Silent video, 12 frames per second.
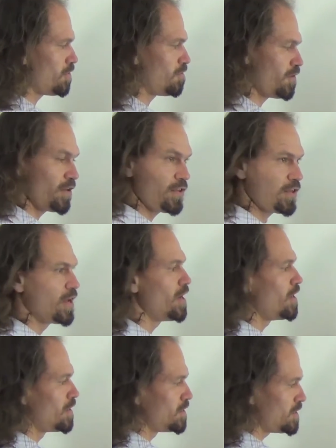fifth,
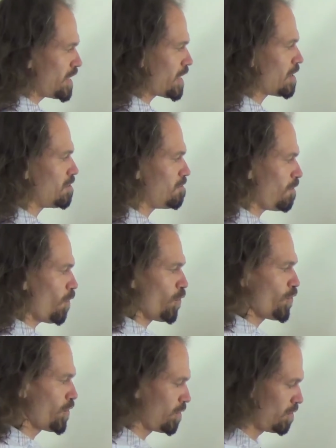second,
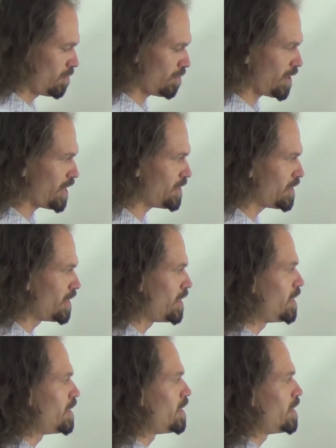fourth, right?
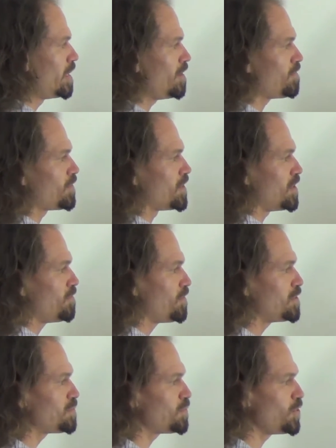If the
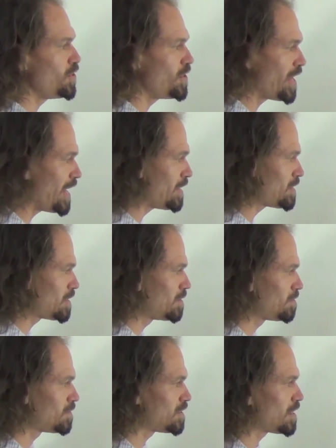difference between that,
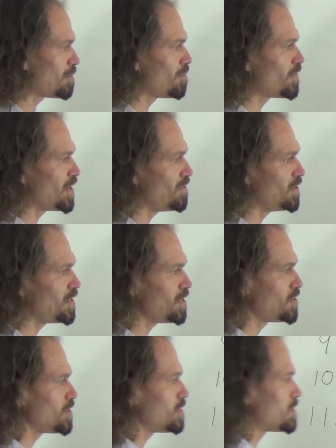sum of the even
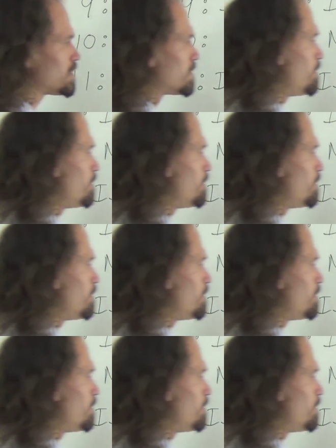digits,